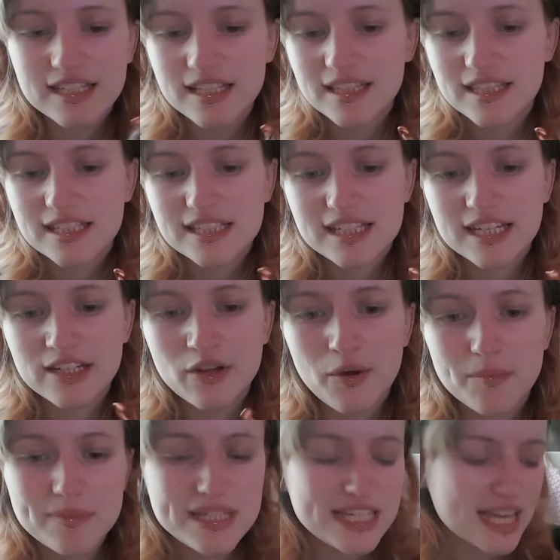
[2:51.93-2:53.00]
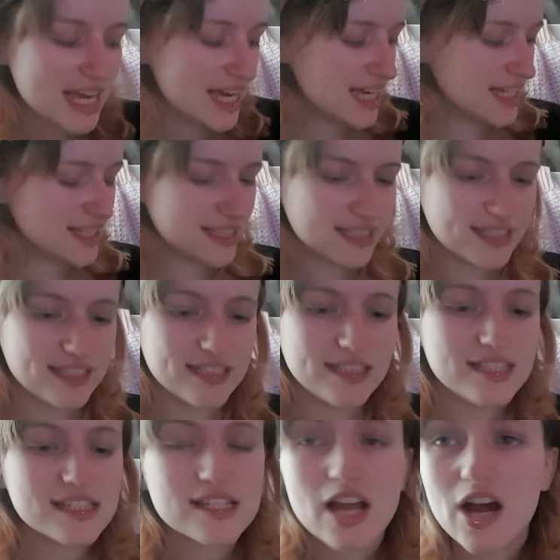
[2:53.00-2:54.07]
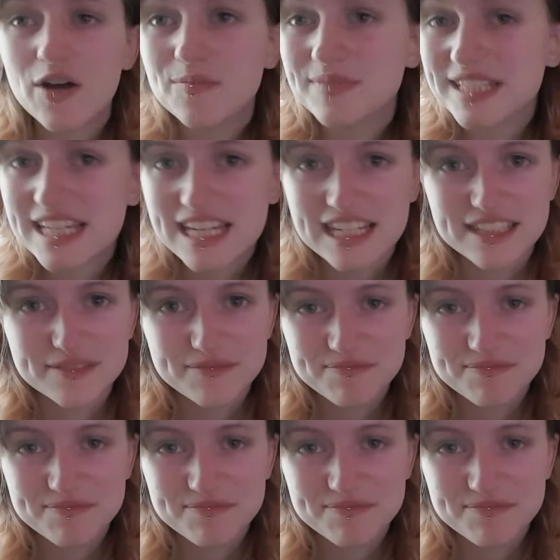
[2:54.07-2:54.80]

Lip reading: This cannot be it. This can't be it.